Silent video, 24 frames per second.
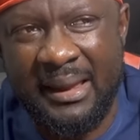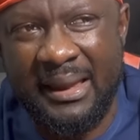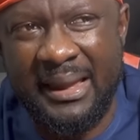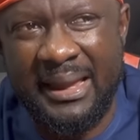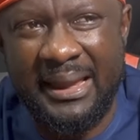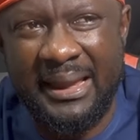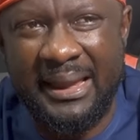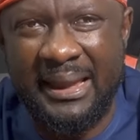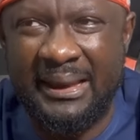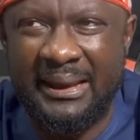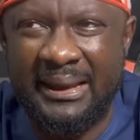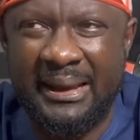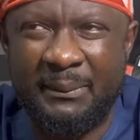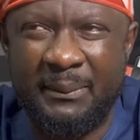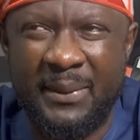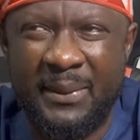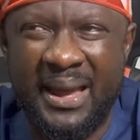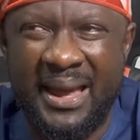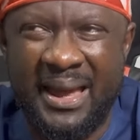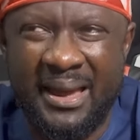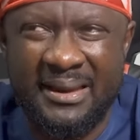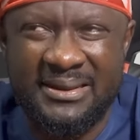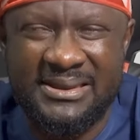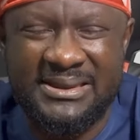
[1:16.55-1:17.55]
Uh, and I'm
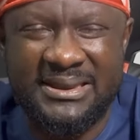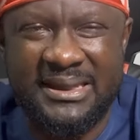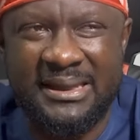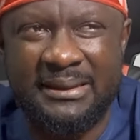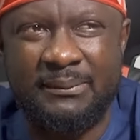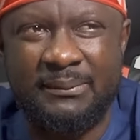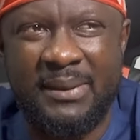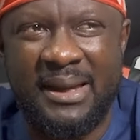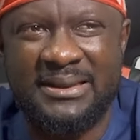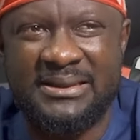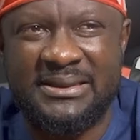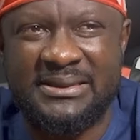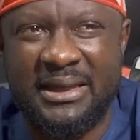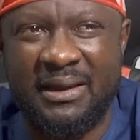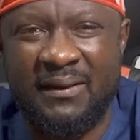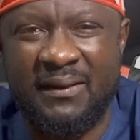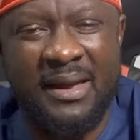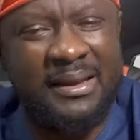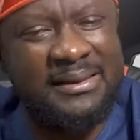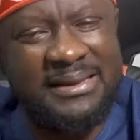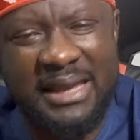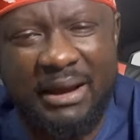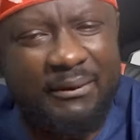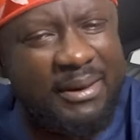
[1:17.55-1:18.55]
asking
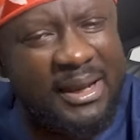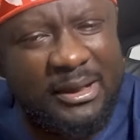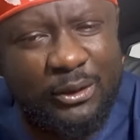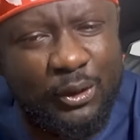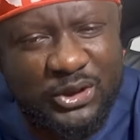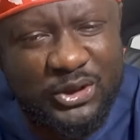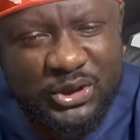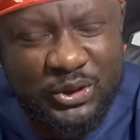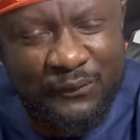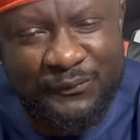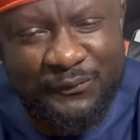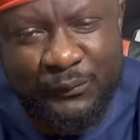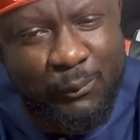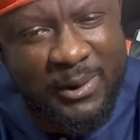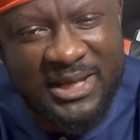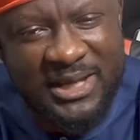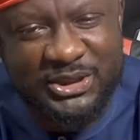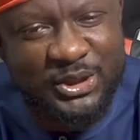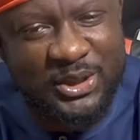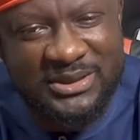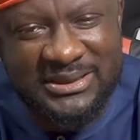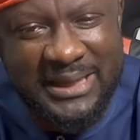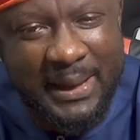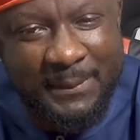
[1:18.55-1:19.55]
myself, there are lots of
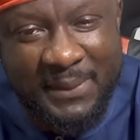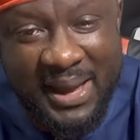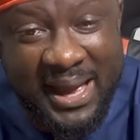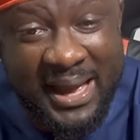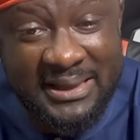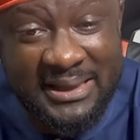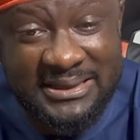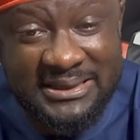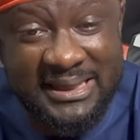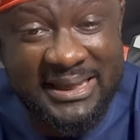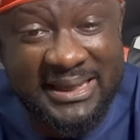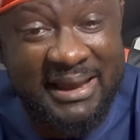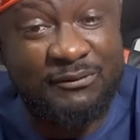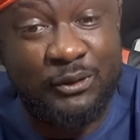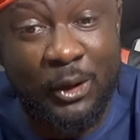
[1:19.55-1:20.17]
questions I'm asking.